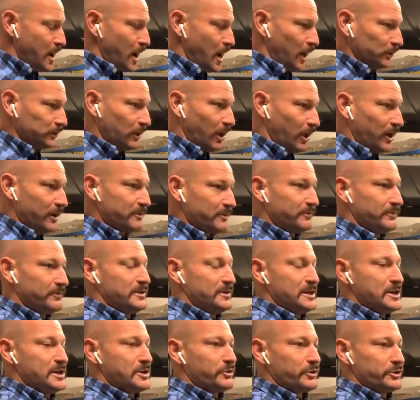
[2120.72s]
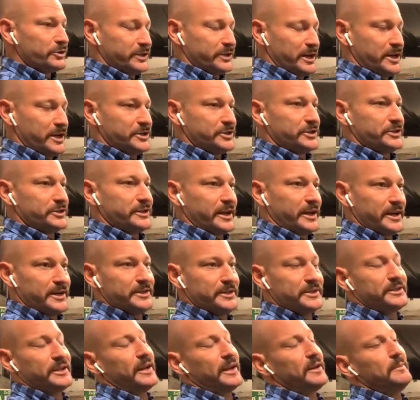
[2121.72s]
A lot of the Cretaceous
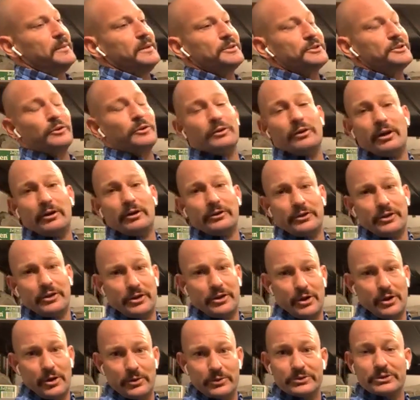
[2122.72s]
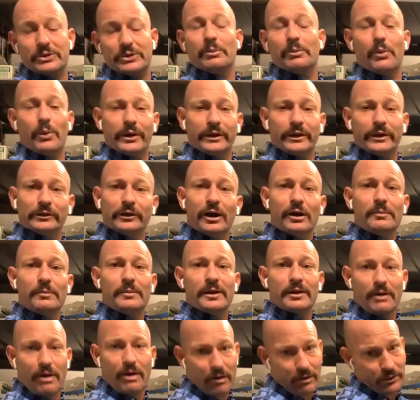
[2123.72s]
age sediments are along the coast, so Point
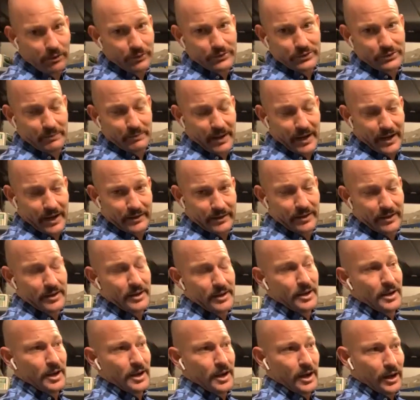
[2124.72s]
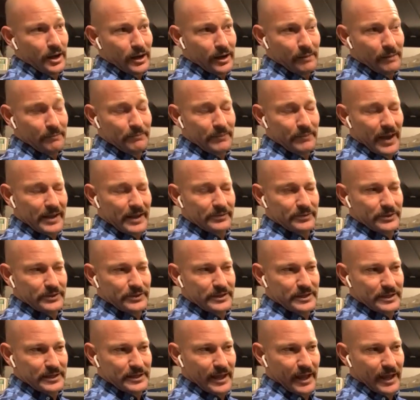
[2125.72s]
Loma, Carlsbad,
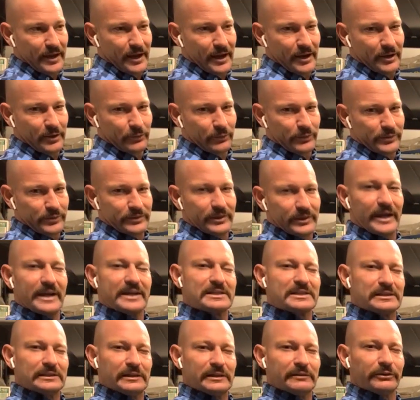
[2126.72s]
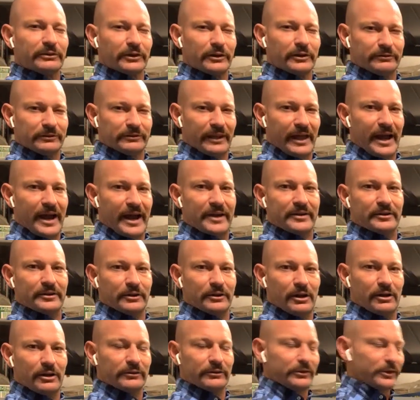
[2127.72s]
that kind of like sliver of land
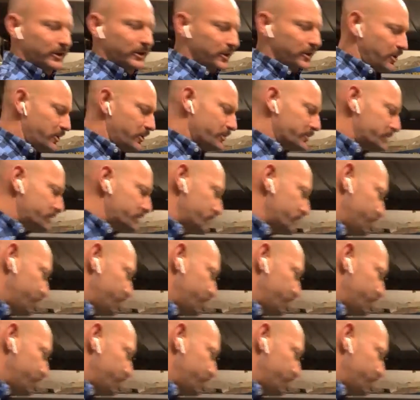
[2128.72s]
along the coast.